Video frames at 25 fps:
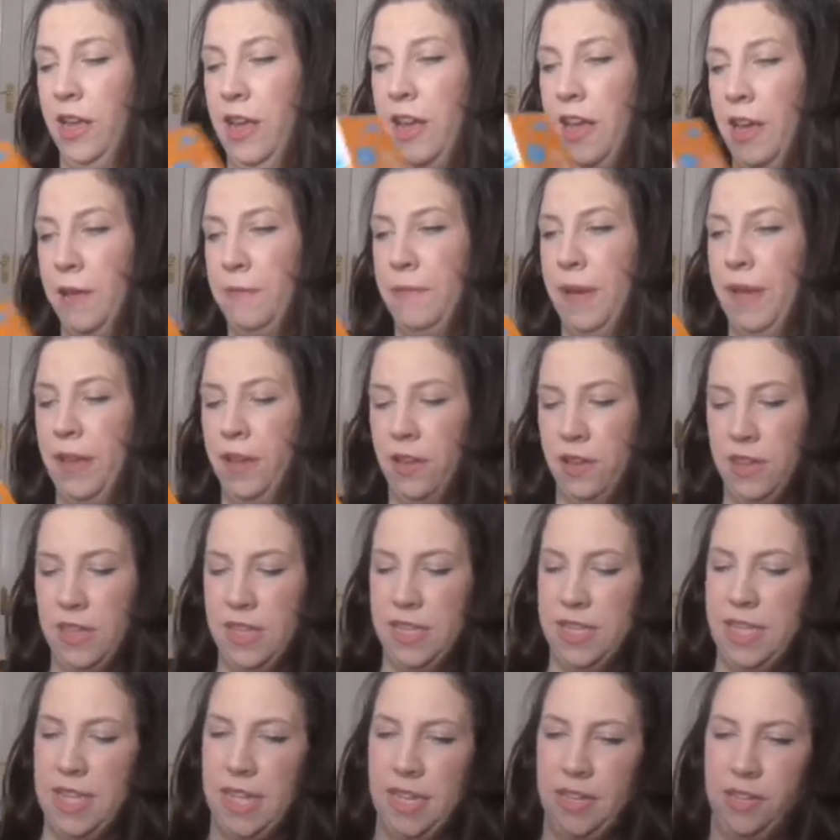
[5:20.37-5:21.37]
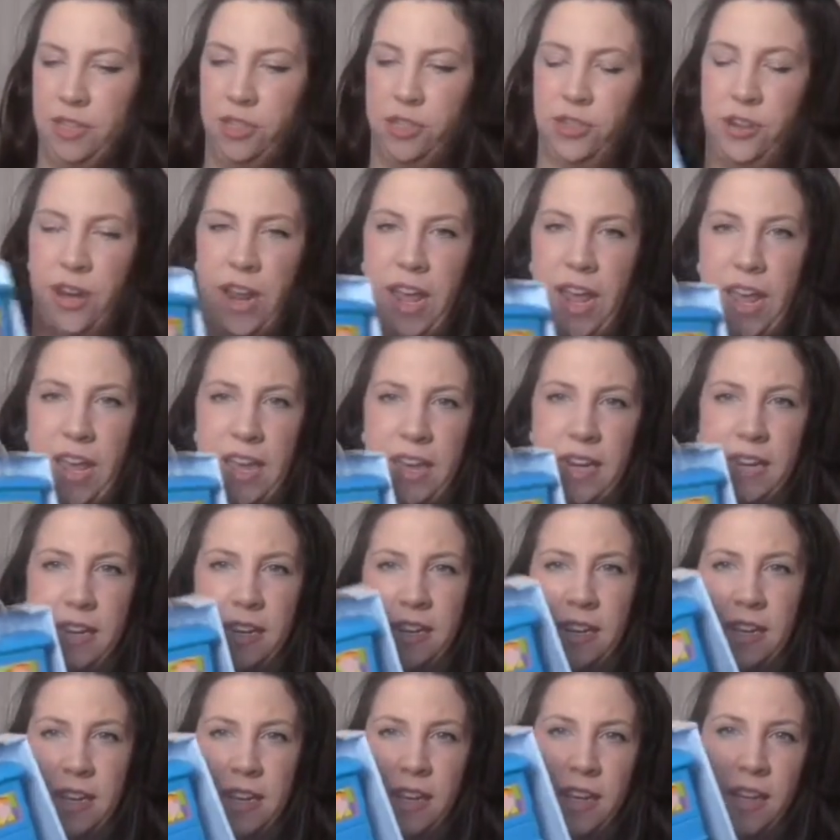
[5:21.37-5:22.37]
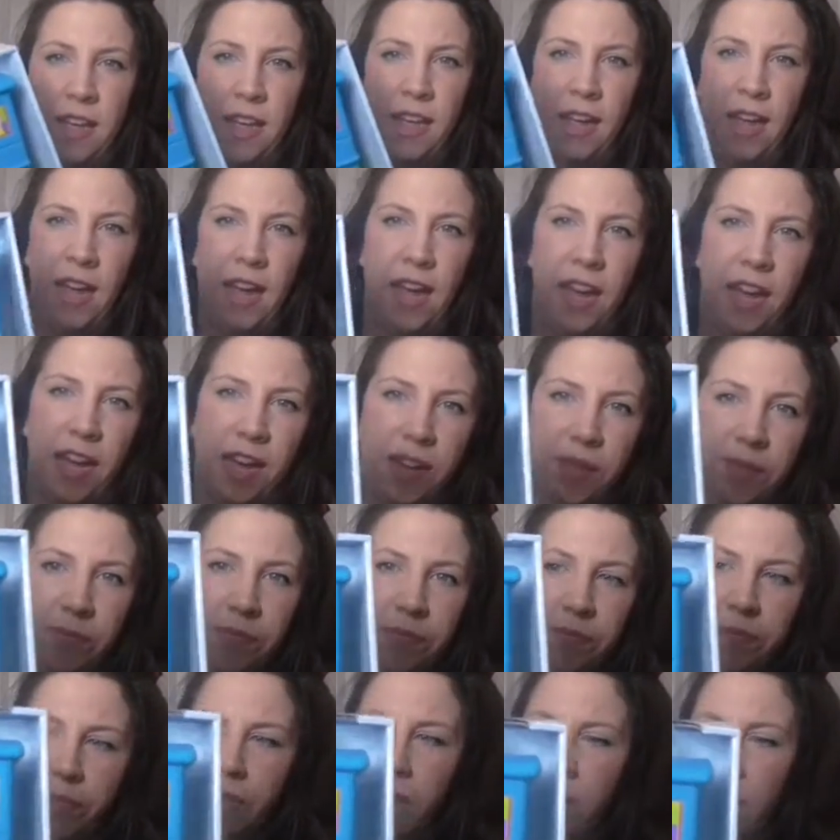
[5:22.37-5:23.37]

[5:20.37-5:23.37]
But I got this little train, um,